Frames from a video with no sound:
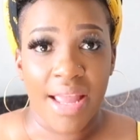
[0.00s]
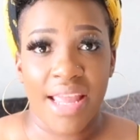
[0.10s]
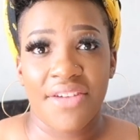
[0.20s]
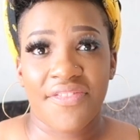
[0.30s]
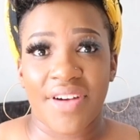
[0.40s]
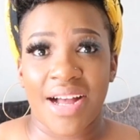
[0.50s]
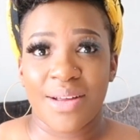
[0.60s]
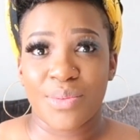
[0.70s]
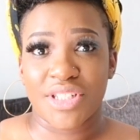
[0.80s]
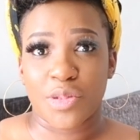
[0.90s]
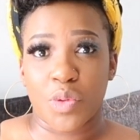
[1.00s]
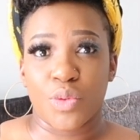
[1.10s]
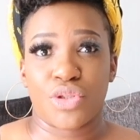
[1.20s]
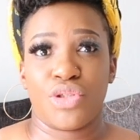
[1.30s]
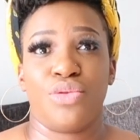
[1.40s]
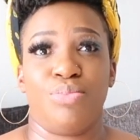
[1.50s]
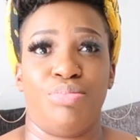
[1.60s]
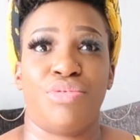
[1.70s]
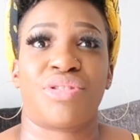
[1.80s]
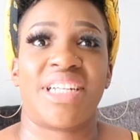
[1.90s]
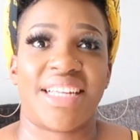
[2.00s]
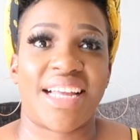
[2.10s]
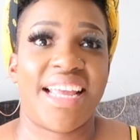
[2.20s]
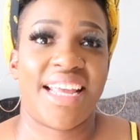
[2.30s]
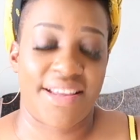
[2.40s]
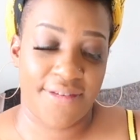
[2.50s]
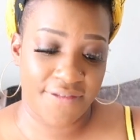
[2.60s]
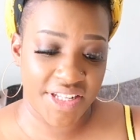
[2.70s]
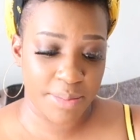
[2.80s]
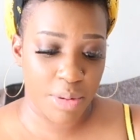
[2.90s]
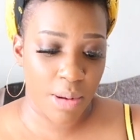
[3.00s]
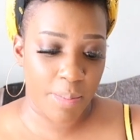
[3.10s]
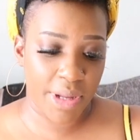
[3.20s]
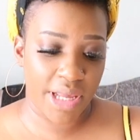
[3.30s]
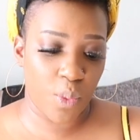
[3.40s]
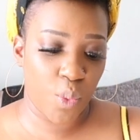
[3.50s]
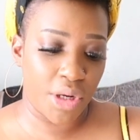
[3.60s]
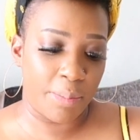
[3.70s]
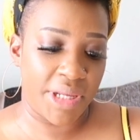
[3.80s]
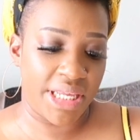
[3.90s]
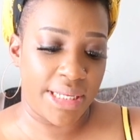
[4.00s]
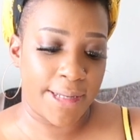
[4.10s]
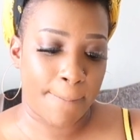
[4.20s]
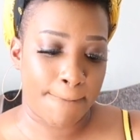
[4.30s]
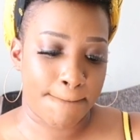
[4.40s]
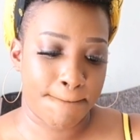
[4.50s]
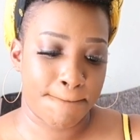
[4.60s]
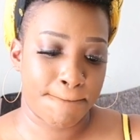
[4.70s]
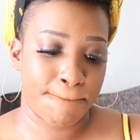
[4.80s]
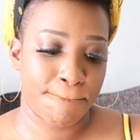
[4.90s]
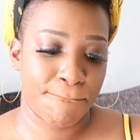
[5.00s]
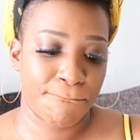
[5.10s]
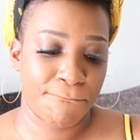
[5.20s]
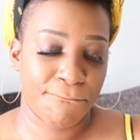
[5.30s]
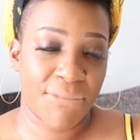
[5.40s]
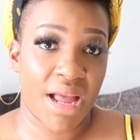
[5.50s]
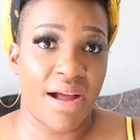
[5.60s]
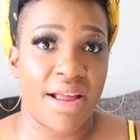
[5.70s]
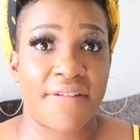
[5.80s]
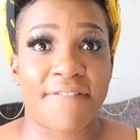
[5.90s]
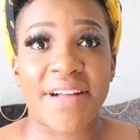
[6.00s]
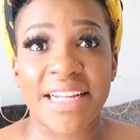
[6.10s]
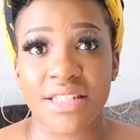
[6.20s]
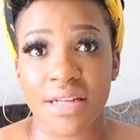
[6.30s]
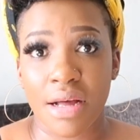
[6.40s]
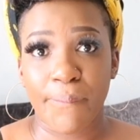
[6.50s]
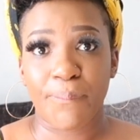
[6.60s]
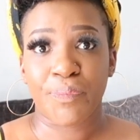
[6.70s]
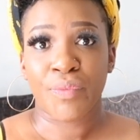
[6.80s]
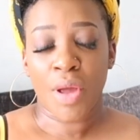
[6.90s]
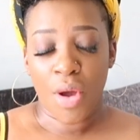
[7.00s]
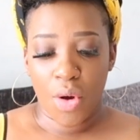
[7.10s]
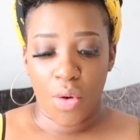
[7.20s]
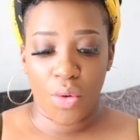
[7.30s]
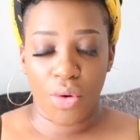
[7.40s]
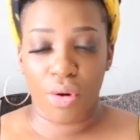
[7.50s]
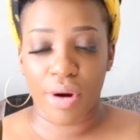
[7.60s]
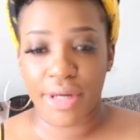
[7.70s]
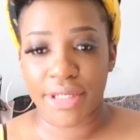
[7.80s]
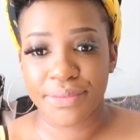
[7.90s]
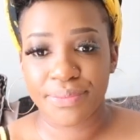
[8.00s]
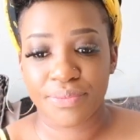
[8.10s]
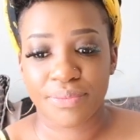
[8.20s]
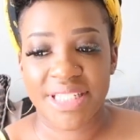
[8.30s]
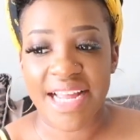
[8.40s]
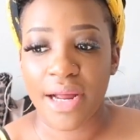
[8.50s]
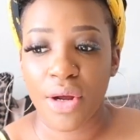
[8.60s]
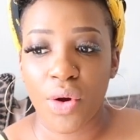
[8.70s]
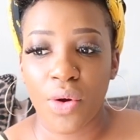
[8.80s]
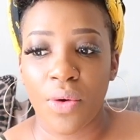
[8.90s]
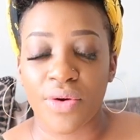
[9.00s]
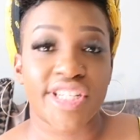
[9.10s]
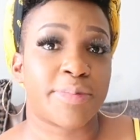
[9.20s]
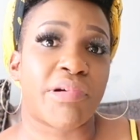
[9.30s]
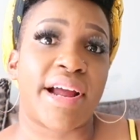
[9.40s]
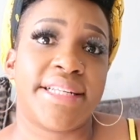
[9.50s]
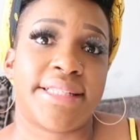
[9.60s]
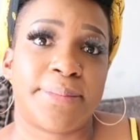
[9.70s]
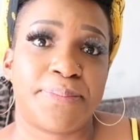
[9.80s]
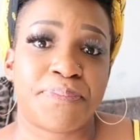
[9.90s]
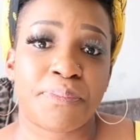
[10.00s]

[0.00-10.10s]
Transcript: If I was supposed to drink a fizzy pop, it would be either Fanta or Tango or Sprite.